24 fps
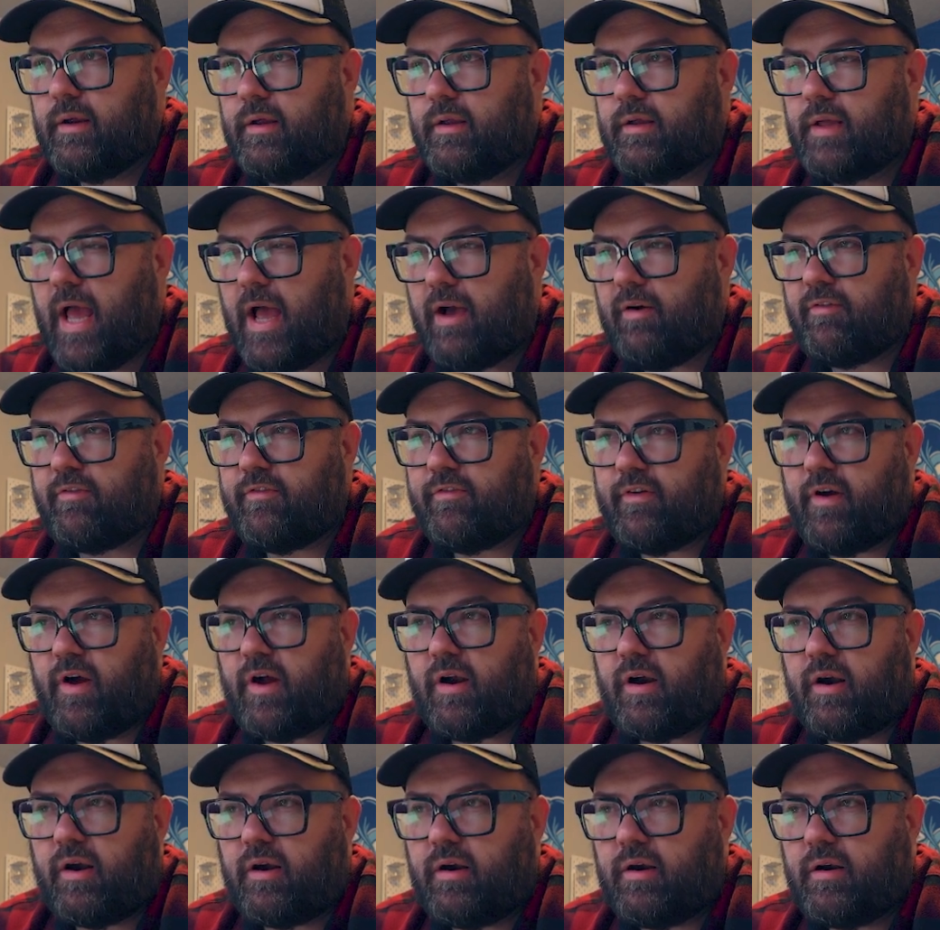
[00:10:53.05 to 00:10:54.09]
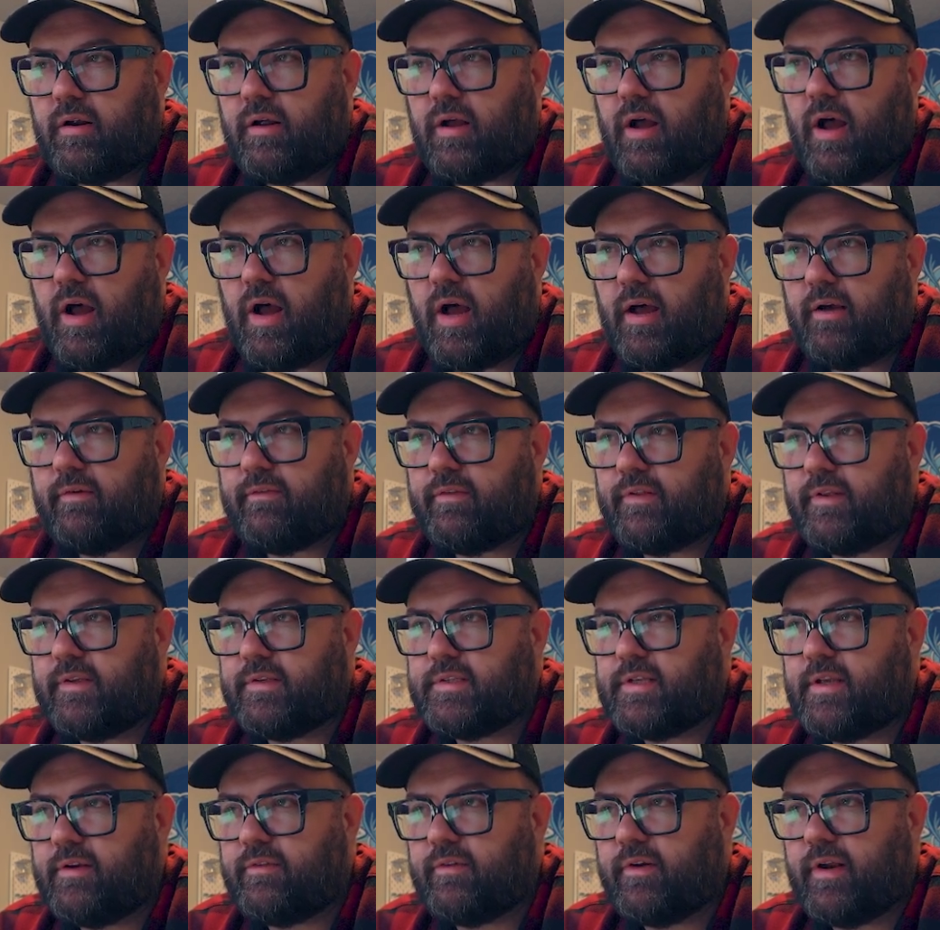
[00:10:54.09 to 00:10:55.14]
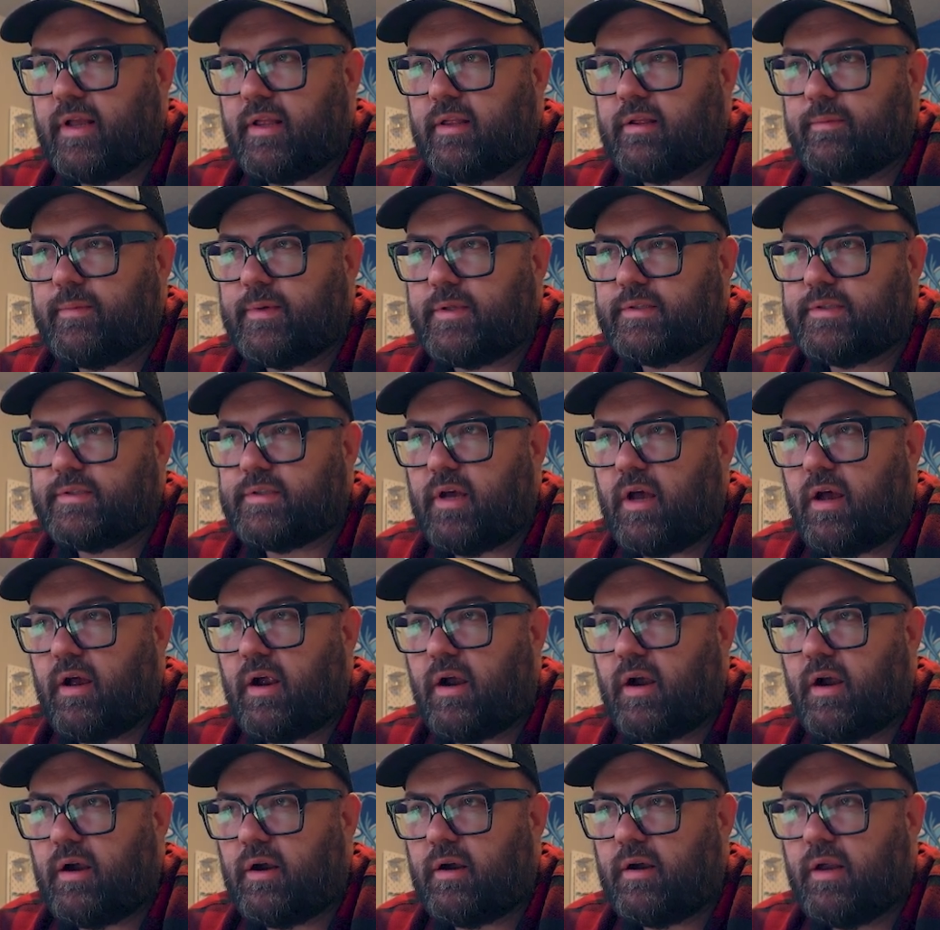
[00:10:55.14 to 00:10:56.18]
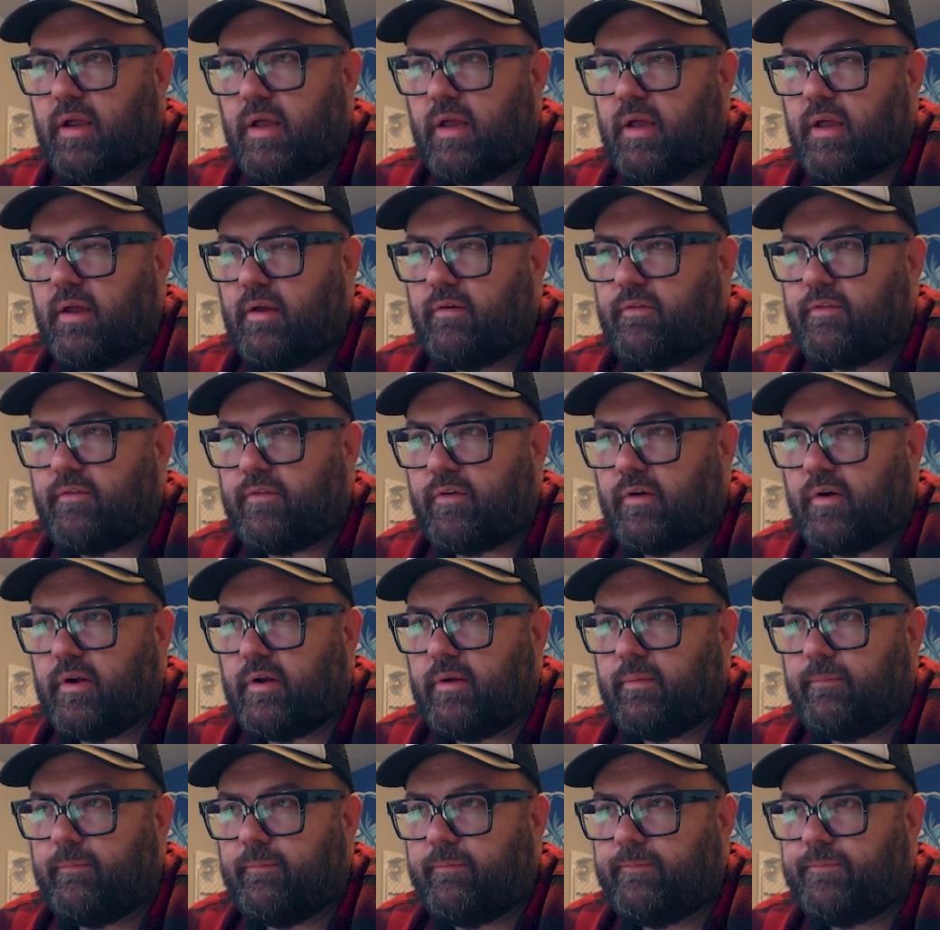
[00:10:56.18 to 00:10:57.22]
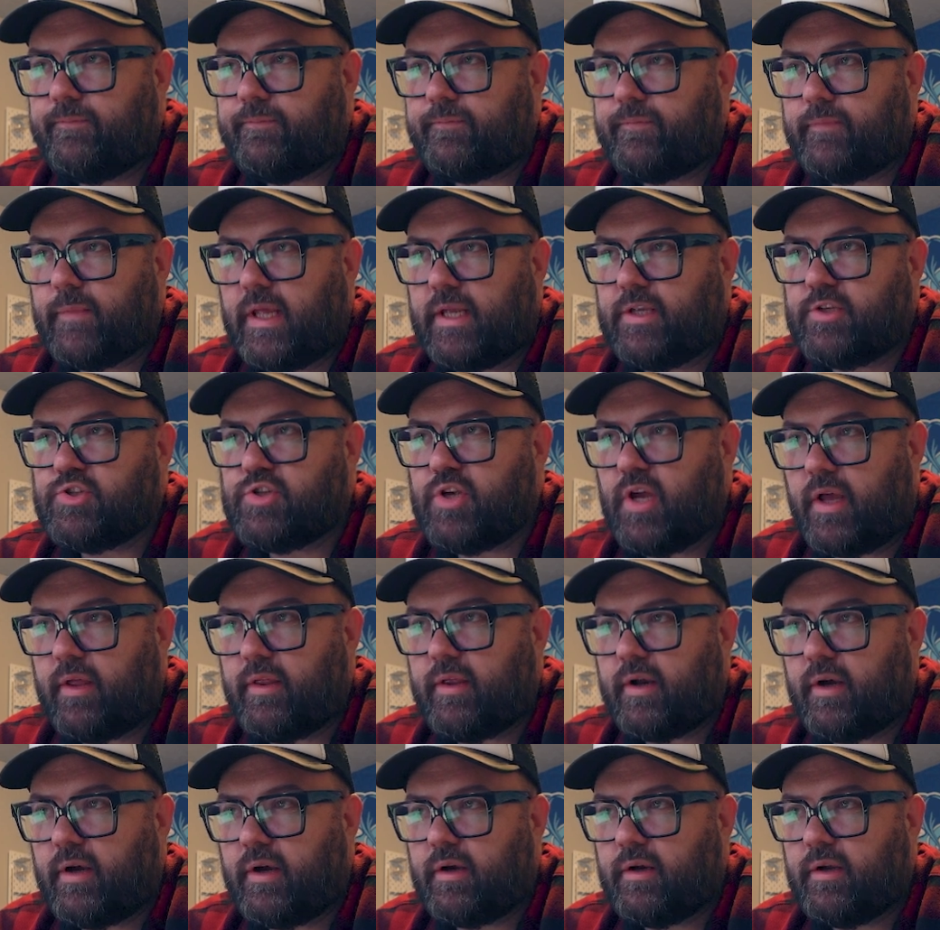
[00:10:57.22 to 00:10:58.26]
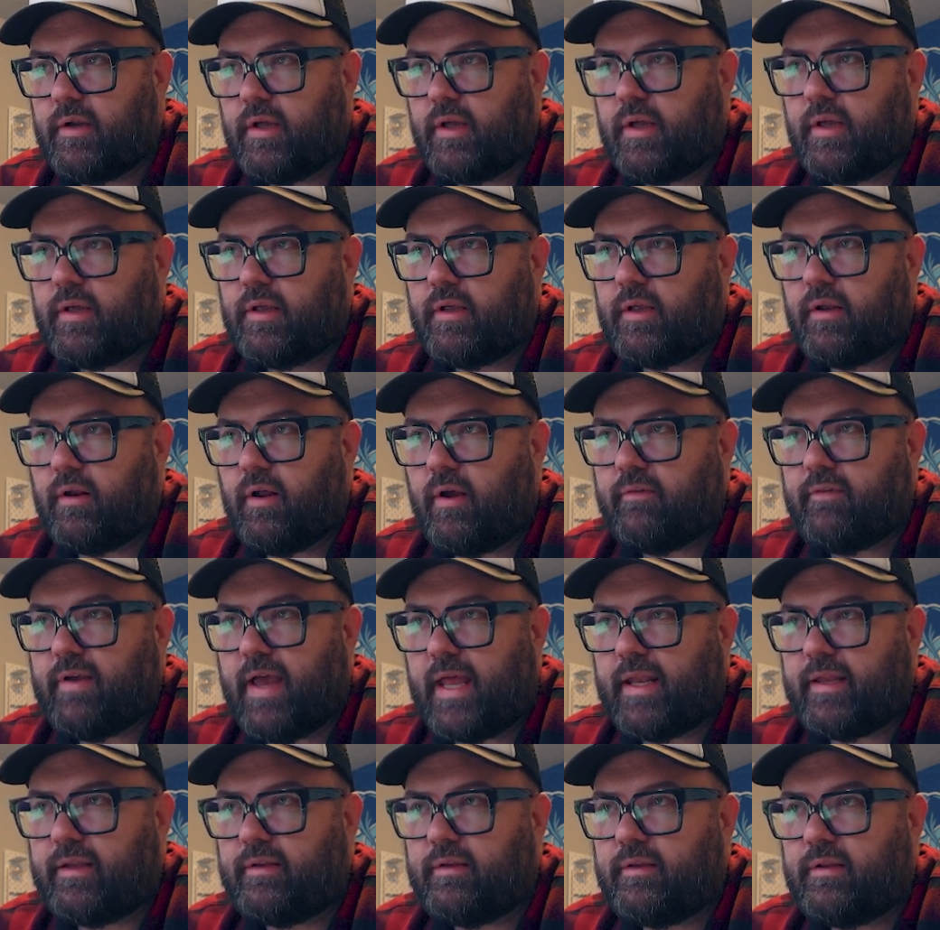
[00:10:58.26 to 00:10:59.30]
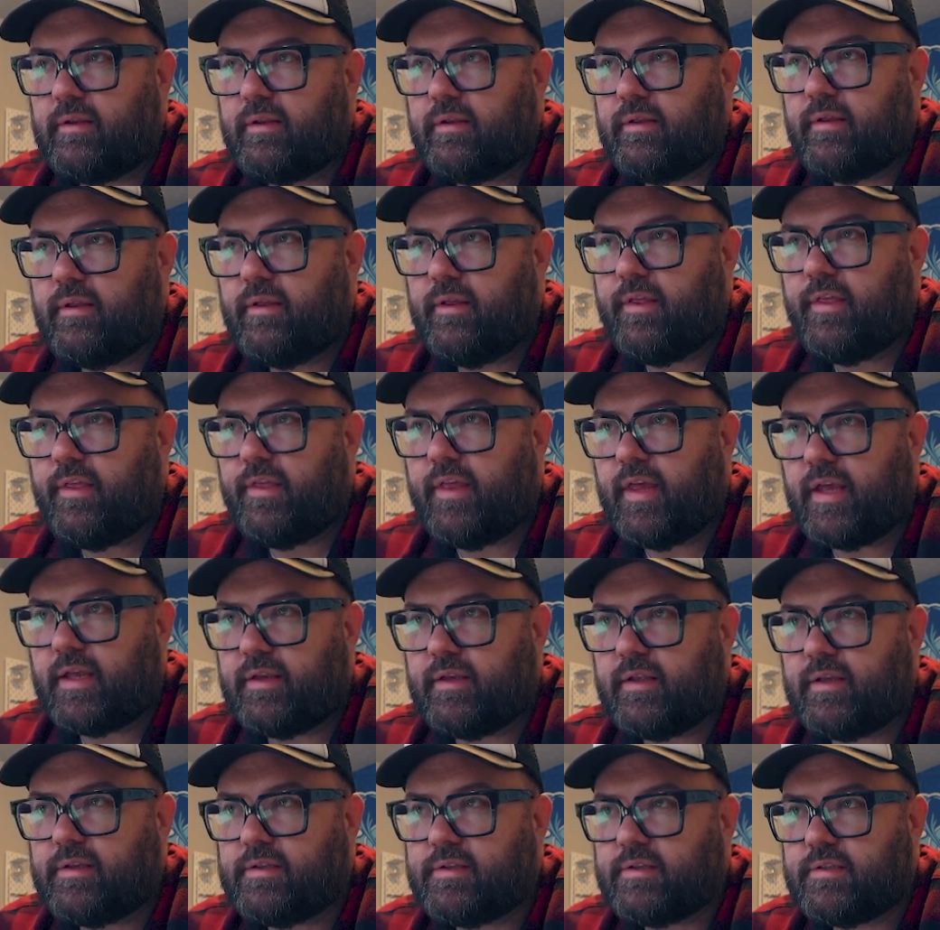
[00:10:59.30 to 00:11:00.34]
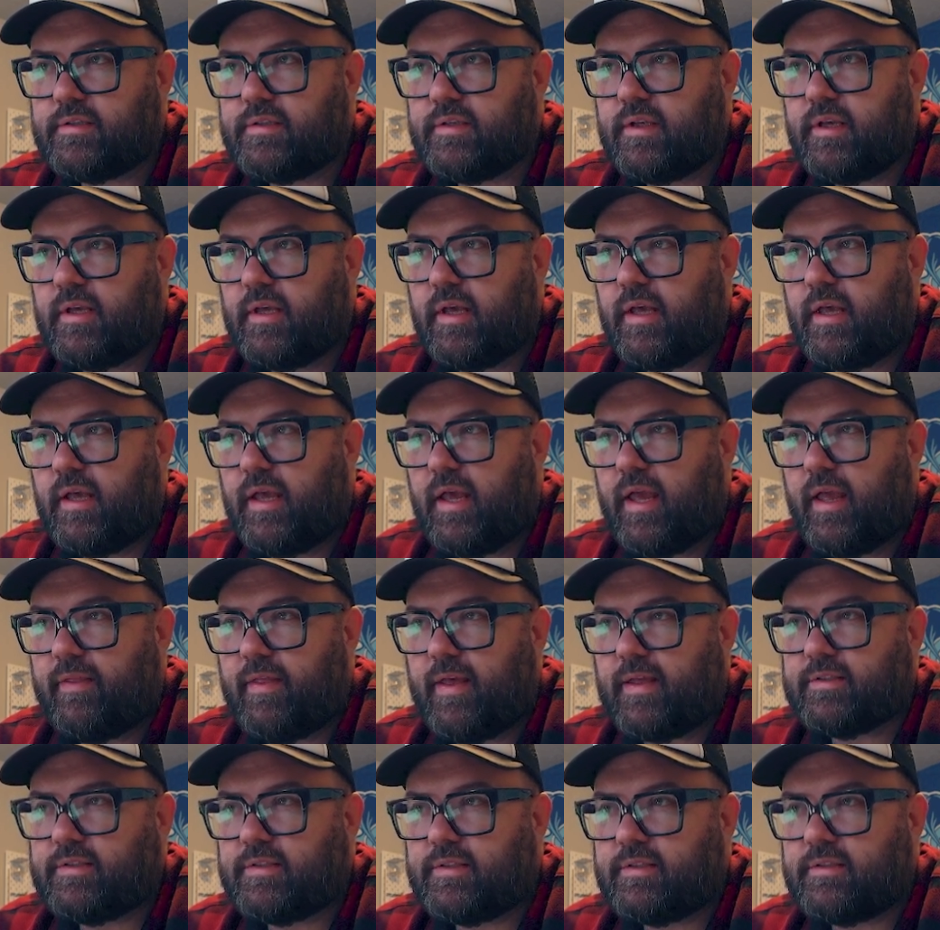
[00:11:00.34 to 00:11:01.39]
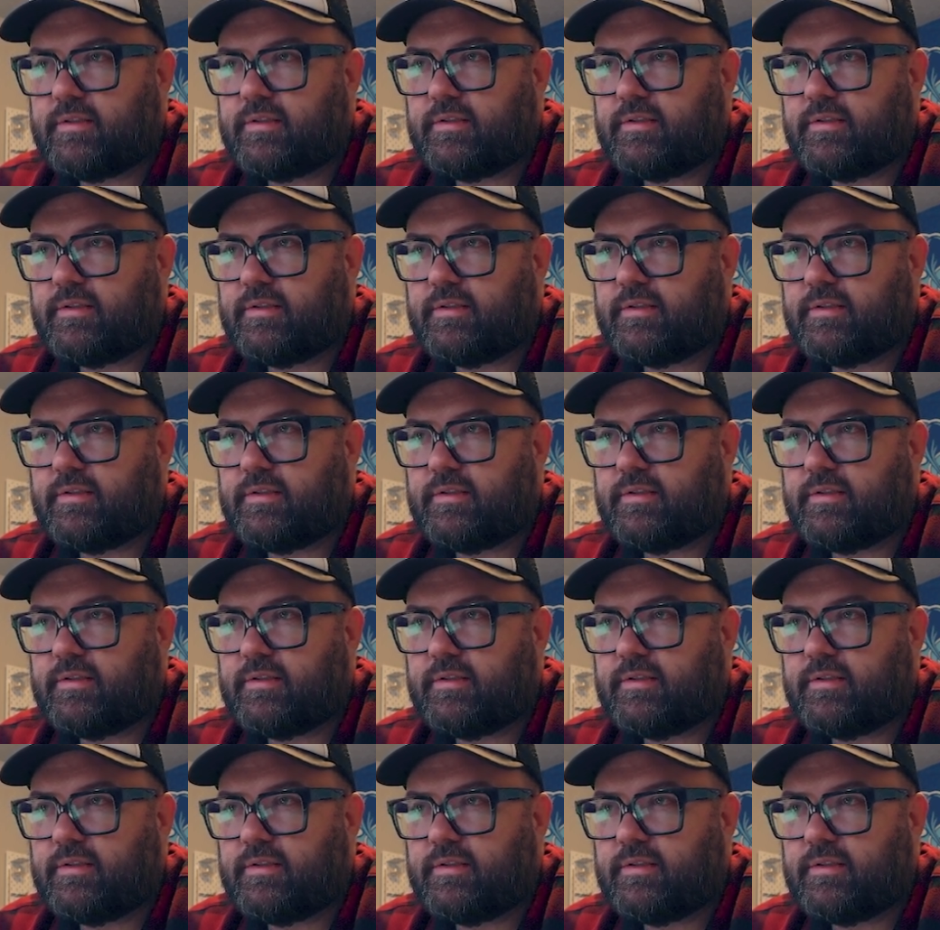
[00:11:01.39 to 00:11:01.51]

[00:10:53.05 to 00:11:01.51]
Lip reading: how far off these different elements are from each other. I've added thickness, and that's